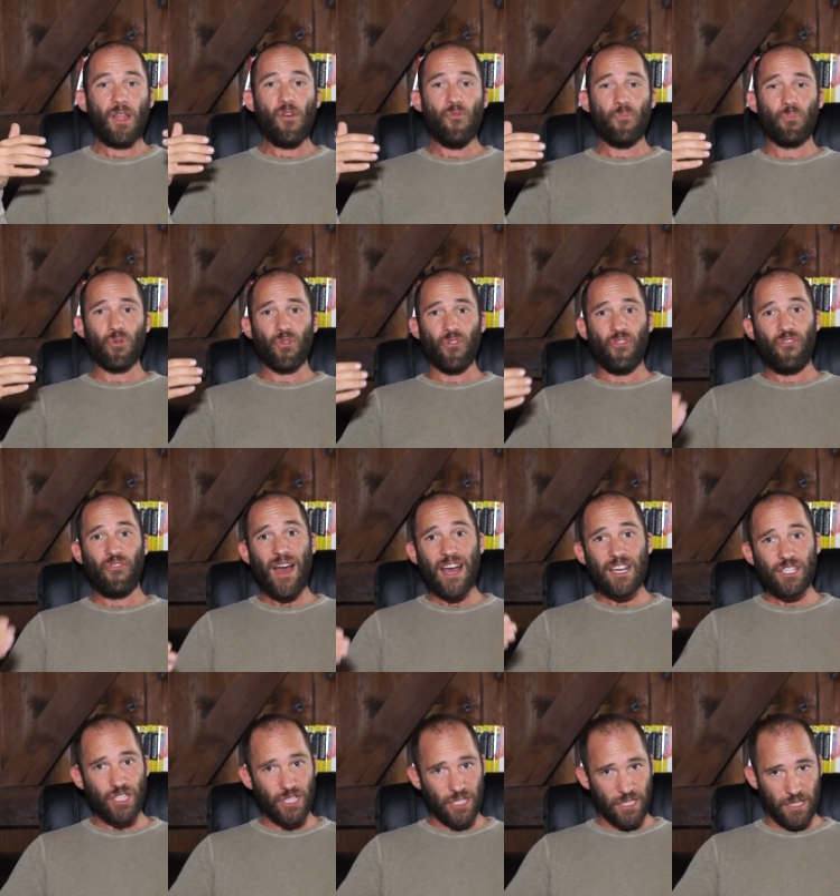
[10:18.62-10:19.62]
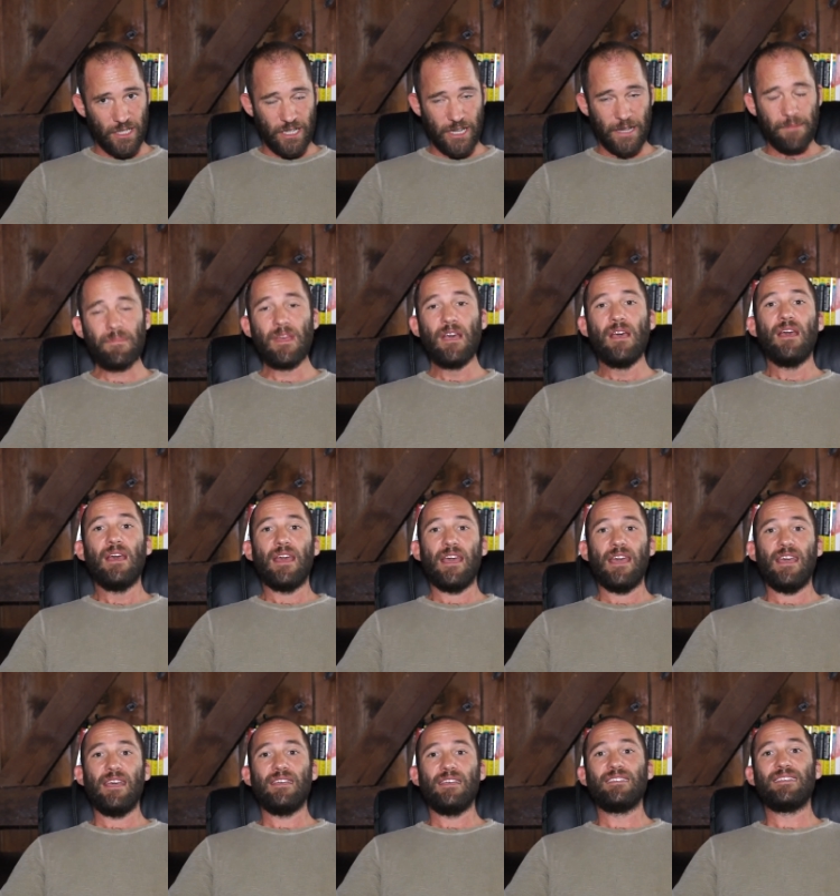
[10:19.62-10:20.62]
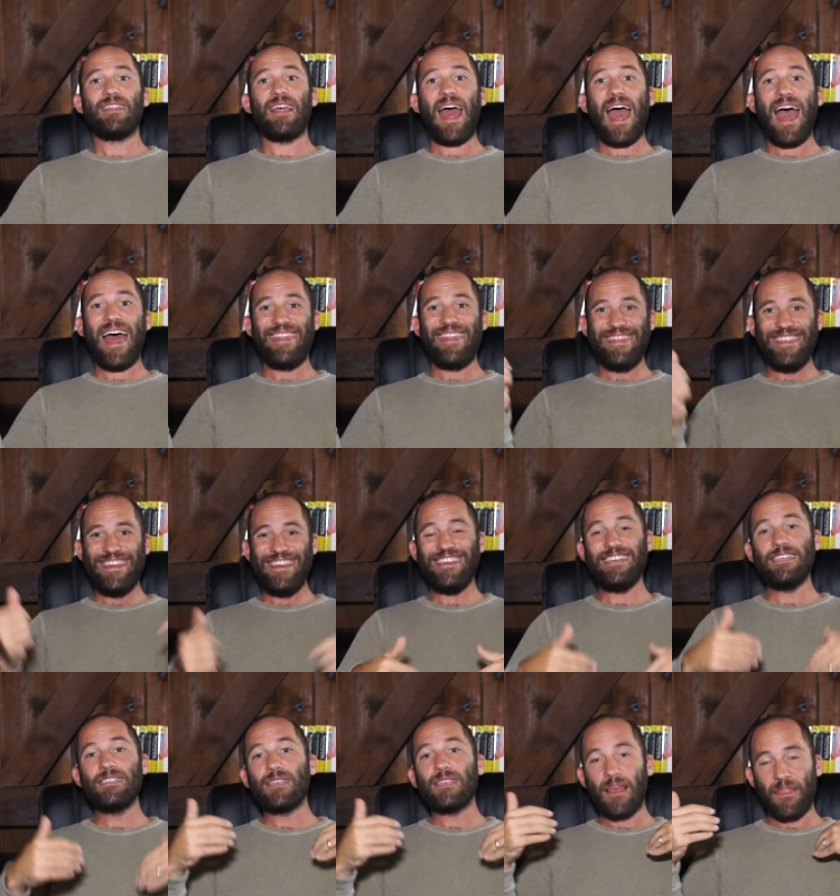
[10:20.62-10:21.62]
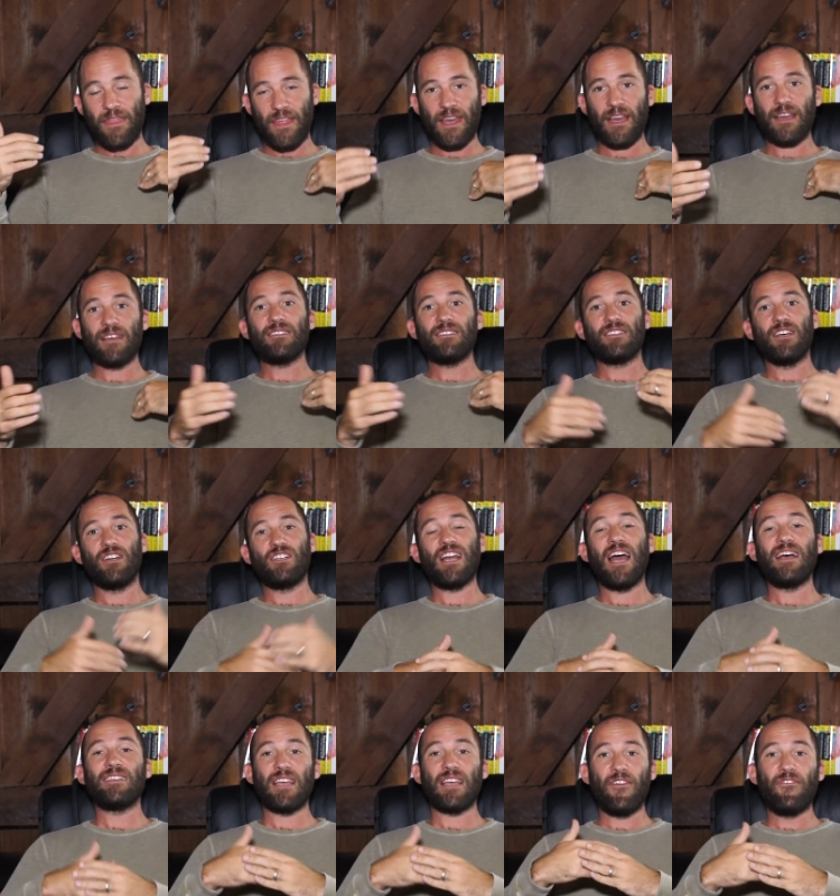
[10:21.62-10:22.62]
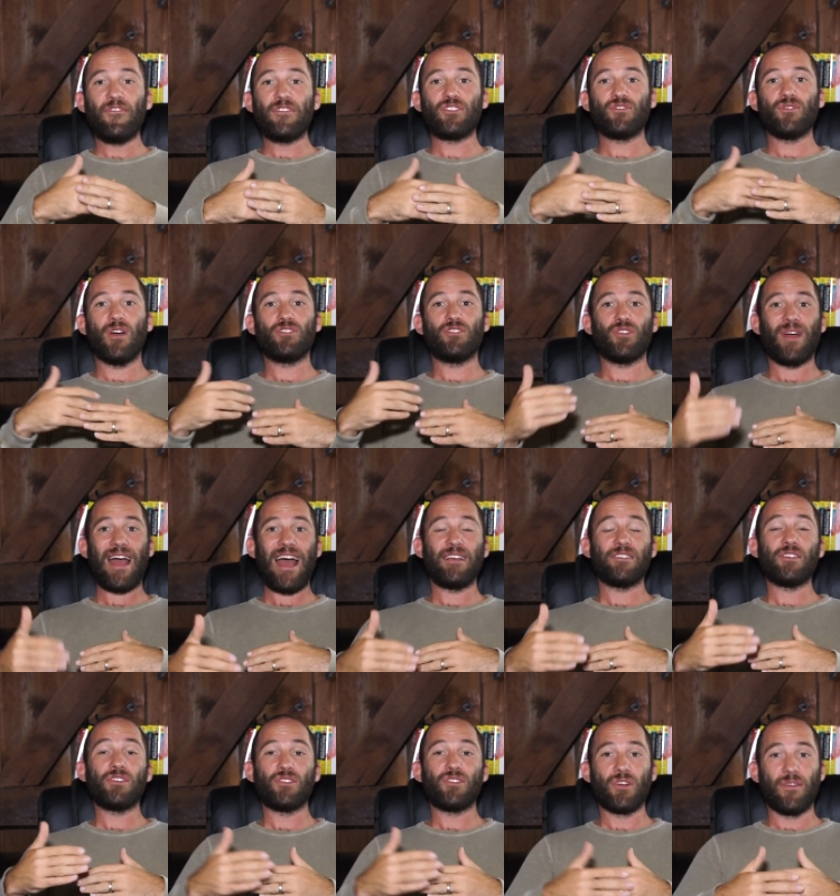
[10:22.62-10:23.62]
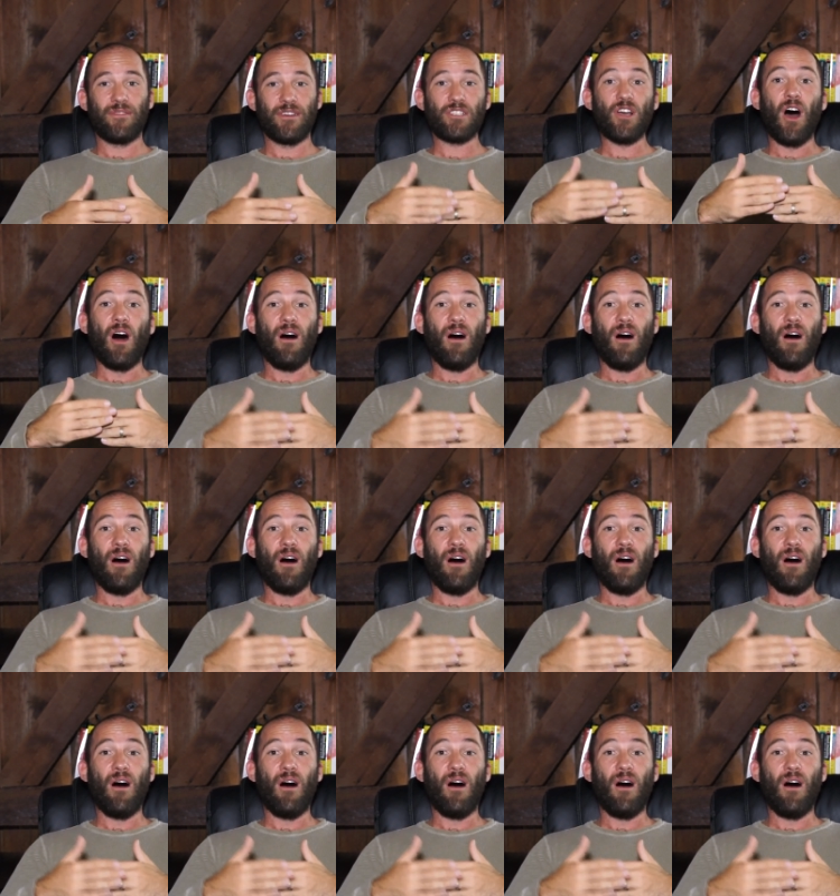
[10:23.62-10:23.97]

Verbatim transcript: professionally is that these things such as infrastructure as a service